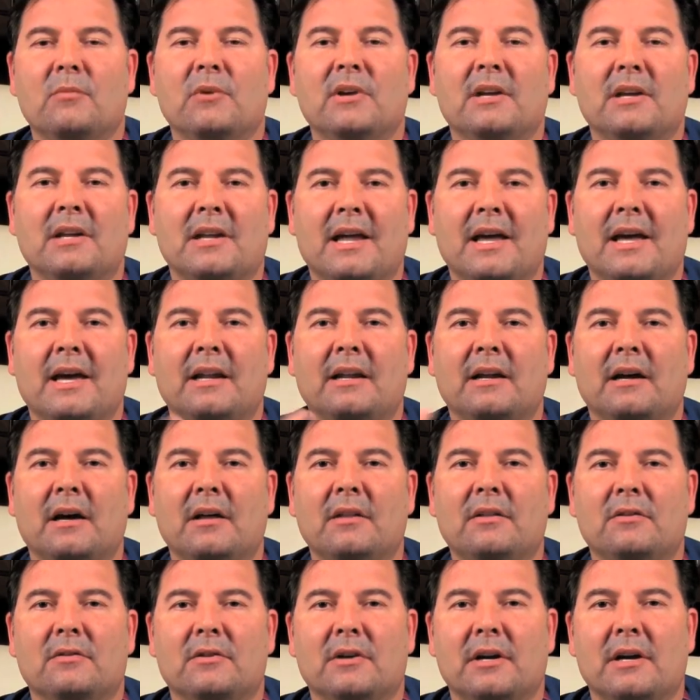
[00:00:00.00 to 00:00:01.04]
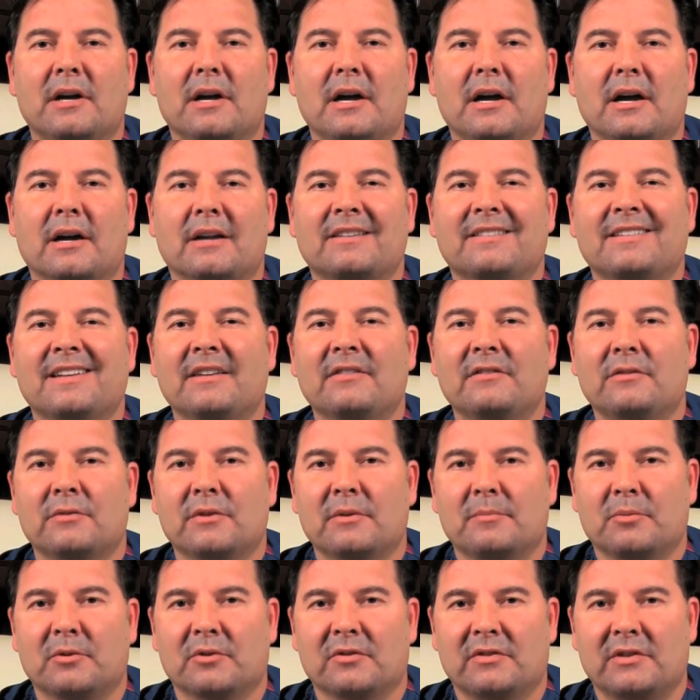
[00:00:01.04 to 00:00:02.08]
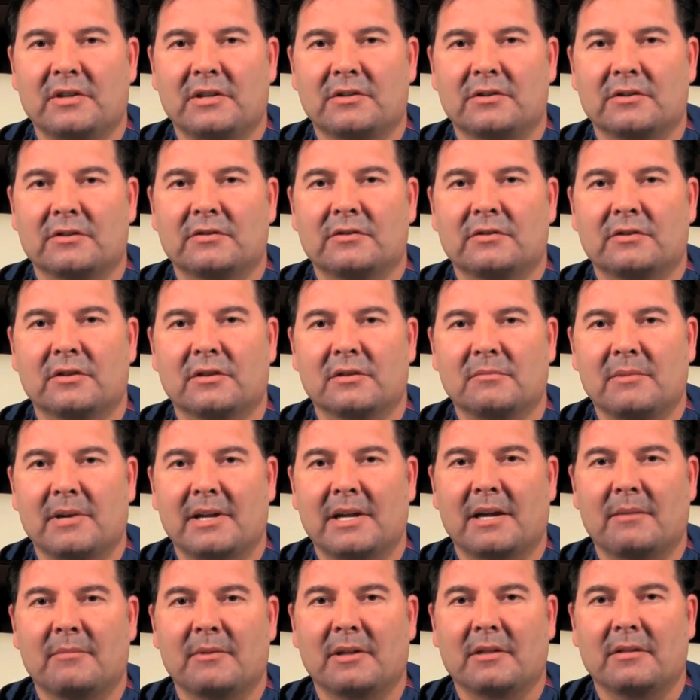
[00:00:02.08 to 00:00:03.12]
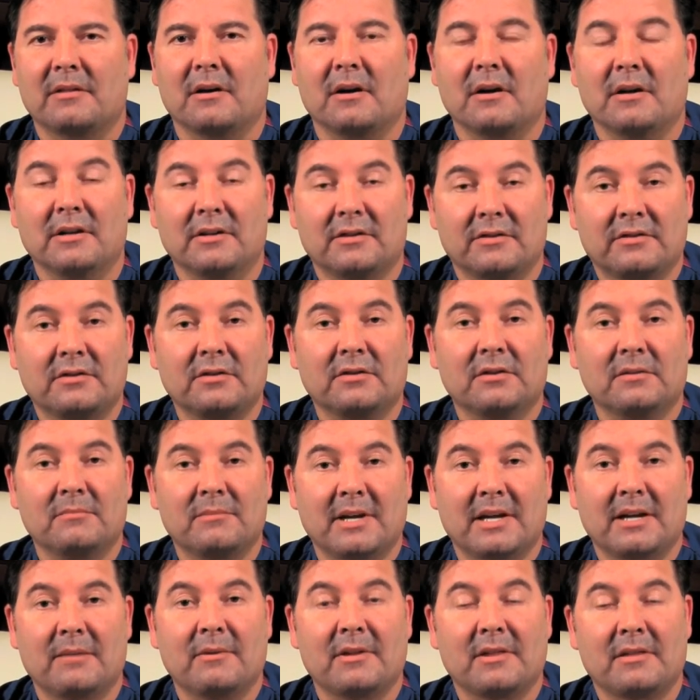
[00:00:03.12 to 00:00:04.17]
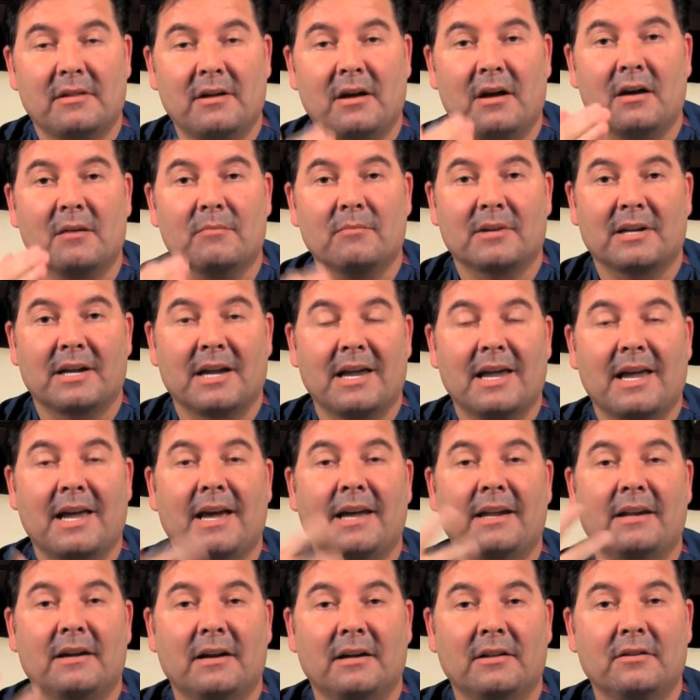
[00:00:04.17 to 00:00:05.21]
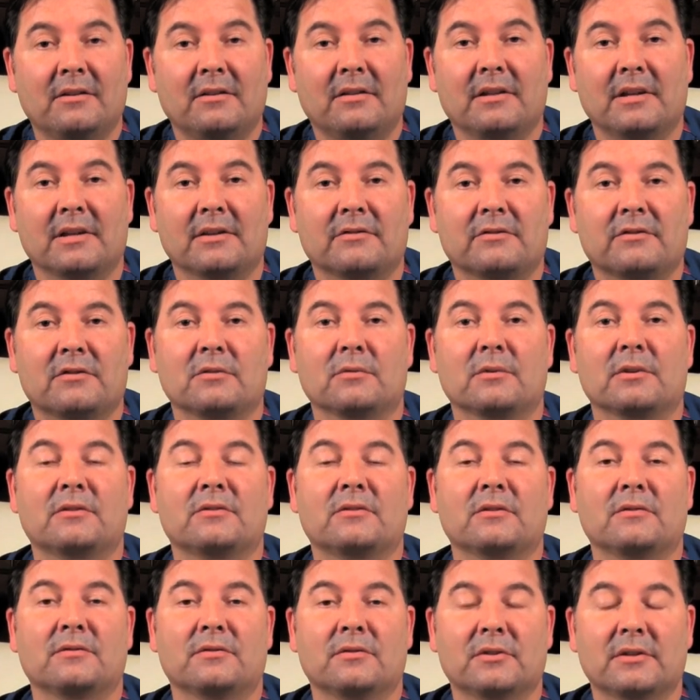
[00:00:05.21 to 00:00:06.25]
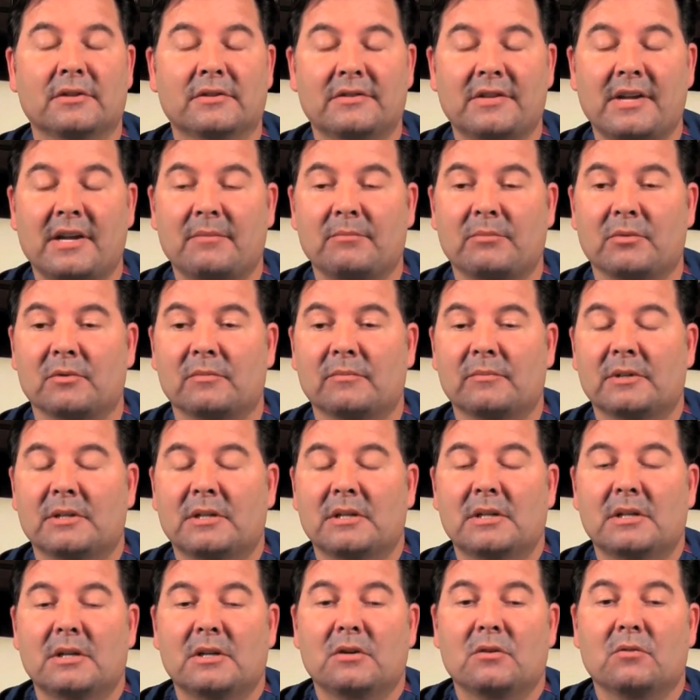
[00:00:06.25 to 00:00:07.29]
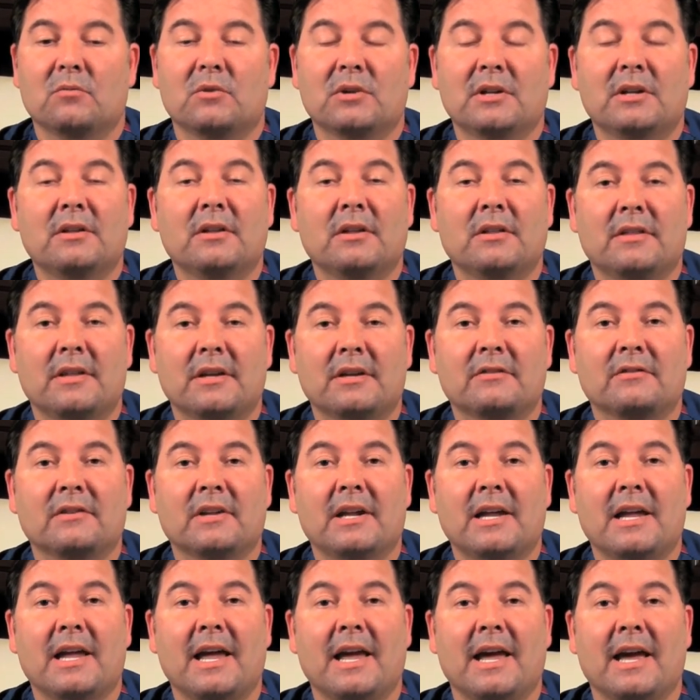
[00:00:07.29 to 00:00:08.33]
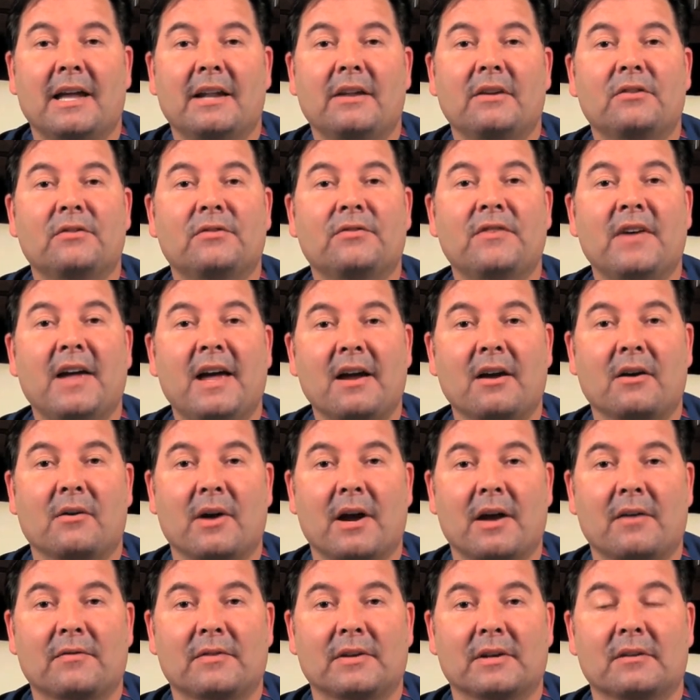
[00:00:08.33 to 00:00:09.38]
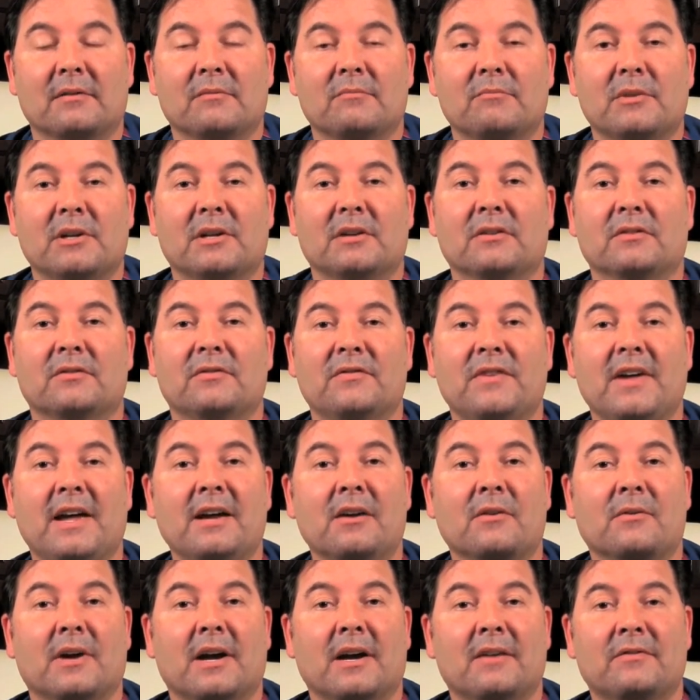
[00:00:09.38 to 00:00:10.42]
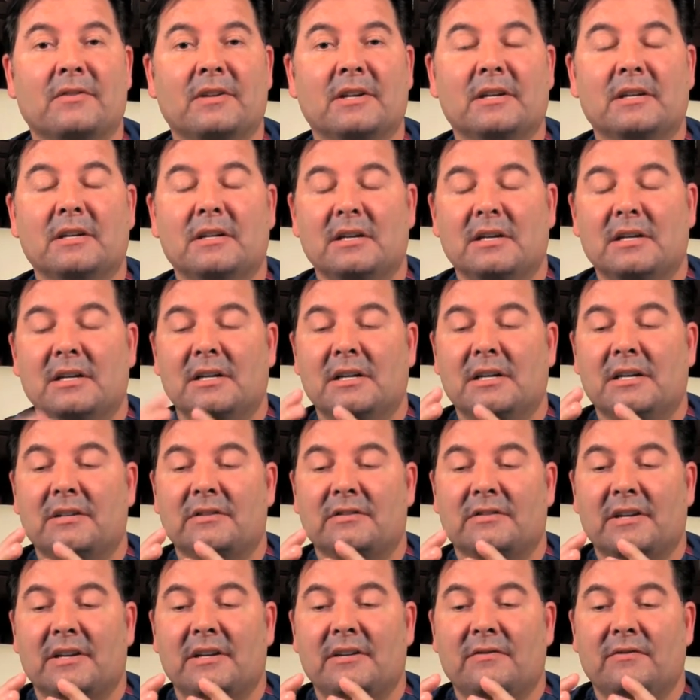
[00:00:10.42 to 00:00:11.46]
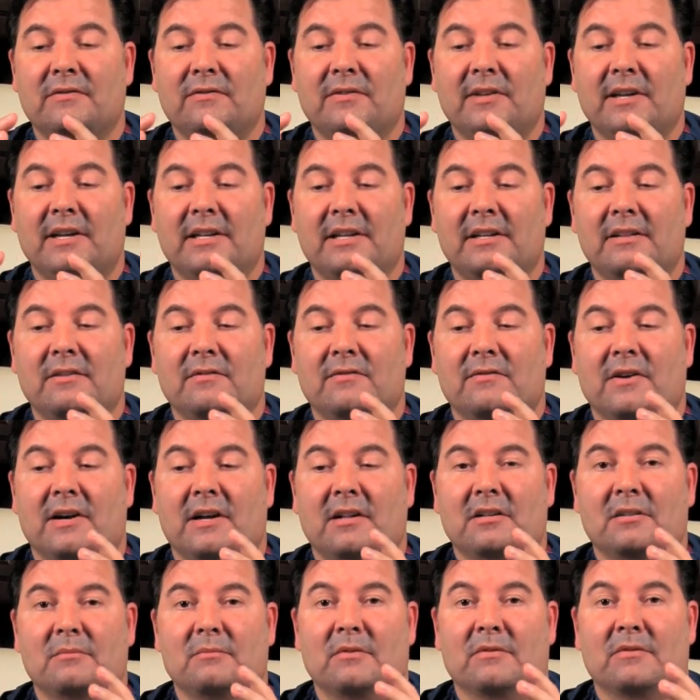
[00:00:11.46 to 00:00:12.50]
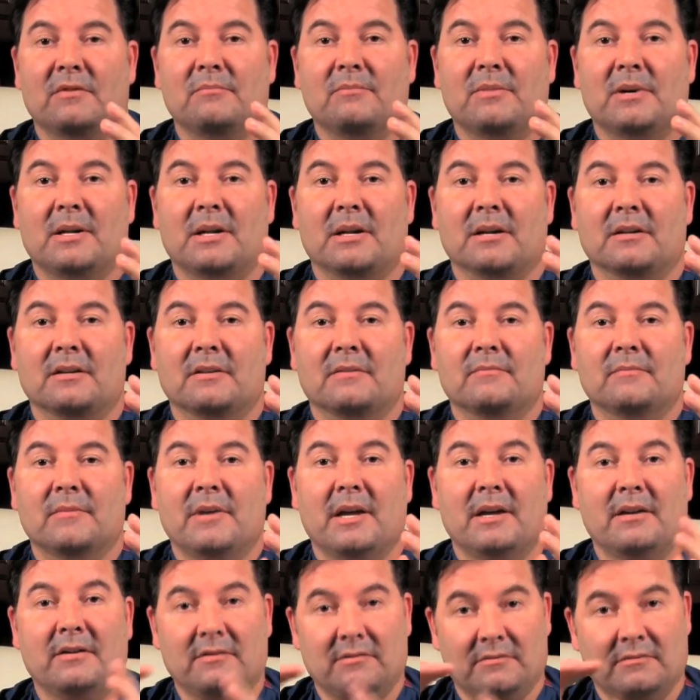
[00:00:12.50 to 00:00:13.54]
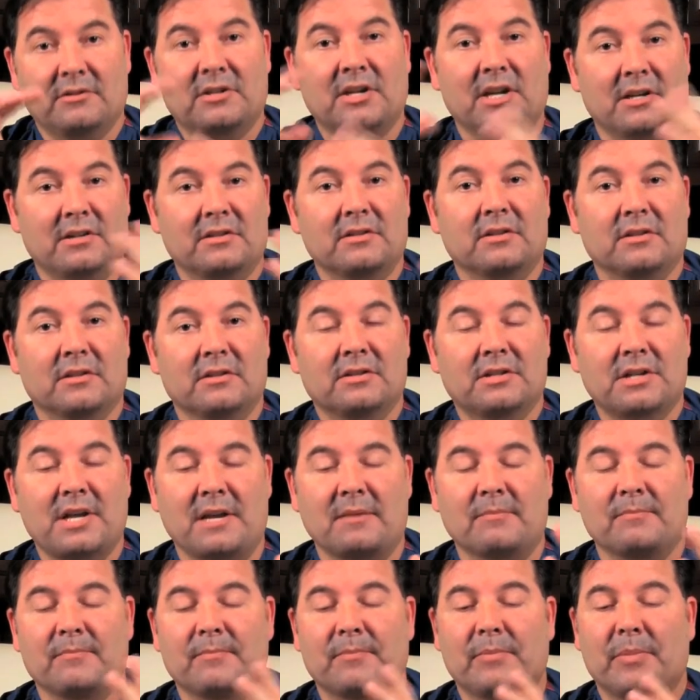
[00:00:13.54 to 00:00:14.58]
we could add other accessory procedures to the Miami thong. It's still the Miami thong, but I add other things to it. So for example, one of the things that I add is fat grafting, because fat grafting is inflating the volume of the buttock and changing the shape.